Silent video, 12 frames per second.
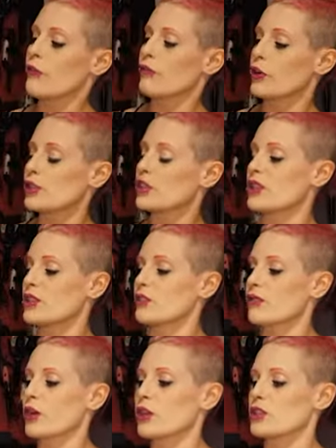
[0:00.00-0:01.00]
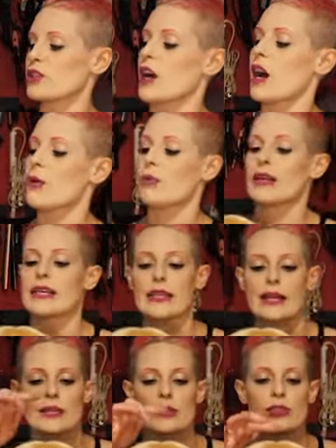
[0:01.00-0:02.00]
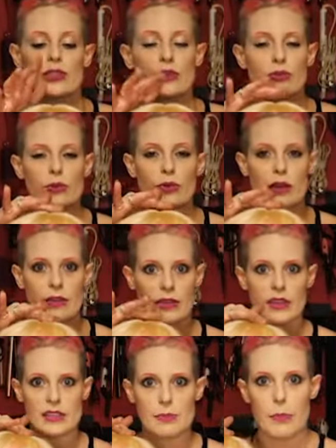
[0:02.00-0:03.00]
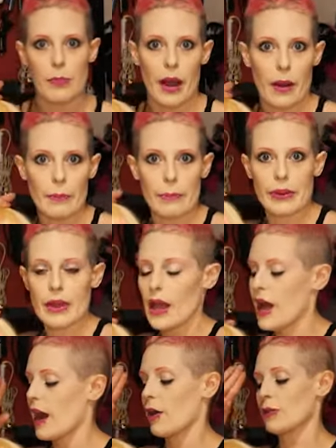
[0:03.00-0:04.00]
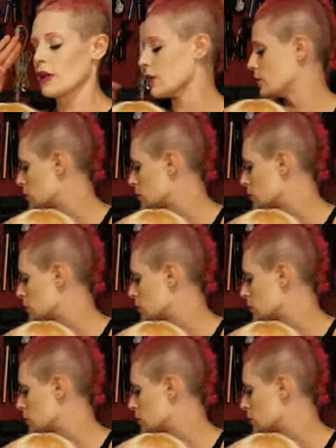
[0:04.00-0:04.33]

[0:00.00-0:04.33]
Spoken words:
First things first, I wanna get into this bump. How are we gonna